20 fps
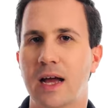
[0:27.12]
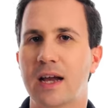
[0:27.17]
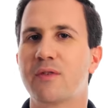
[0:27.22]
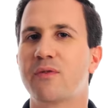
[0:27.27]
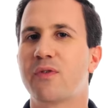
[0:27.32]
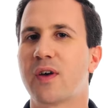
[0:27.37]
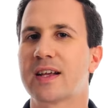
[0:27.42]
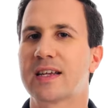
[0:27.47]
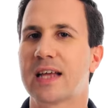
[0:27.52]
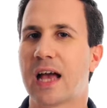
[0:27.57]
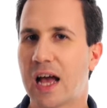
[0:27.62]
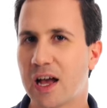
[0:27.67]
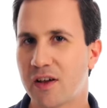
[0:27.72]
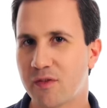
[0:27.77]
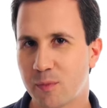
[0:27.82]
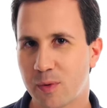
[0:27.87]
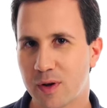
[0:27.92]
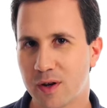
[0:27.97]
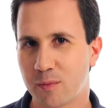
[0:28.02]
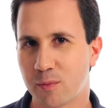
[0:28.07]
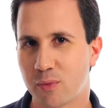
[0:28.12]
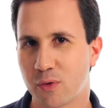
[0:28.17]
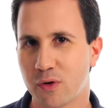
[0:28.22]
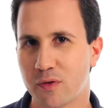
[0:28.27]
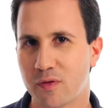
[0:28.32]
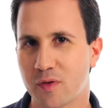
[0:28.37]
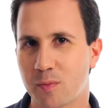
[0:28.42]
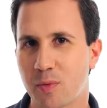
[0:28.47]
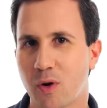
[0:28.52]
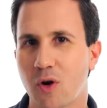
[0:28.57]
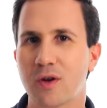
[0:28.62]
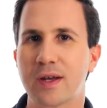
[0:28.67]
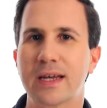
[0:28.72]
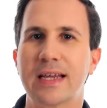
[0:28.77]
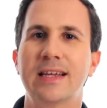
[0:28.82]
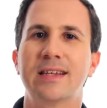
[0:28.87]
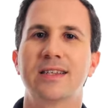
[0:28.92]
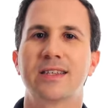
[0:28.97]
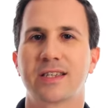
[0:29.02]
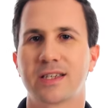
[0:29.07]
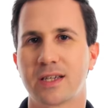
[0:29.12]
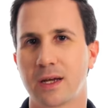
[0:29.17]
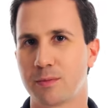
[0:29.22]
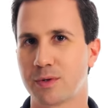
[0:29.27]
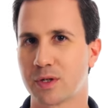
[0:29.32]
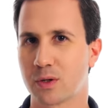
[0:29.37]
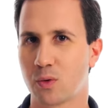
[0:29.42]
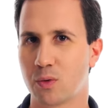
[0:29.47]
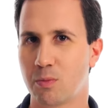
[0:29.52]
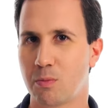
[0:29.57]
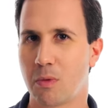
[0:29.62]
and in fact have been improved upon in subsequent